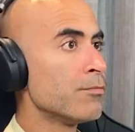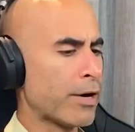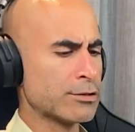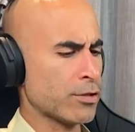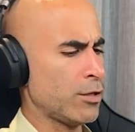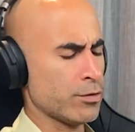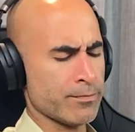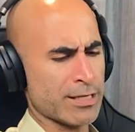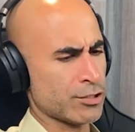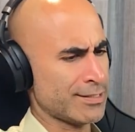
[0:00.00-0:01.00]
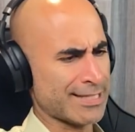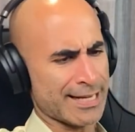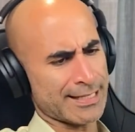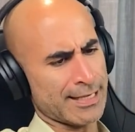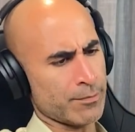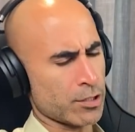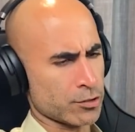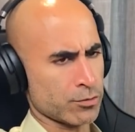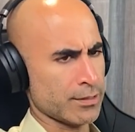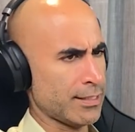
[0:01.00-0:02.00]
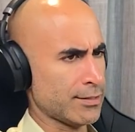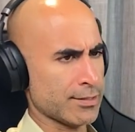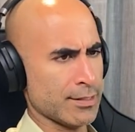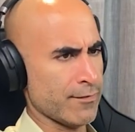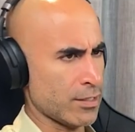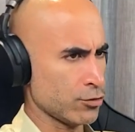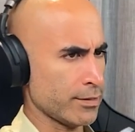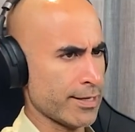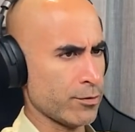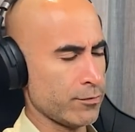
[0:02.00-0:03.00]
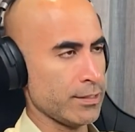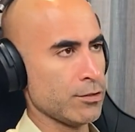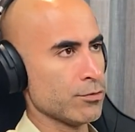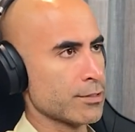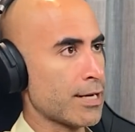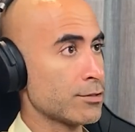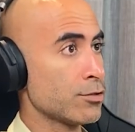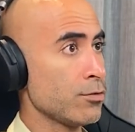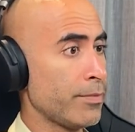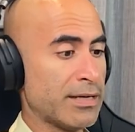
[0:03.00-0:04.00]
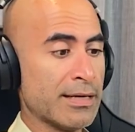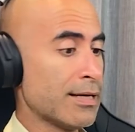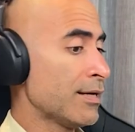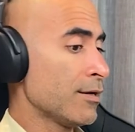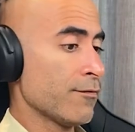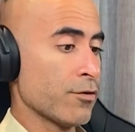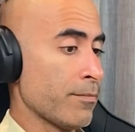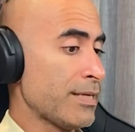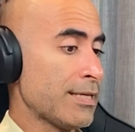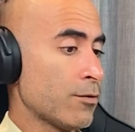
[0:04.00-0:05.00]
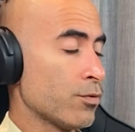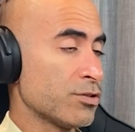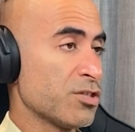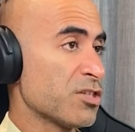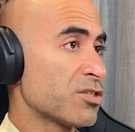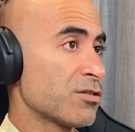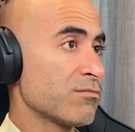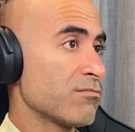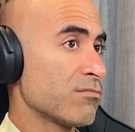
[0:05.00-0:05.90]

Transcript: Right. So he would mention Seneca and Marcus Aurelius, and eventually I would read those guys too. But for me, it was just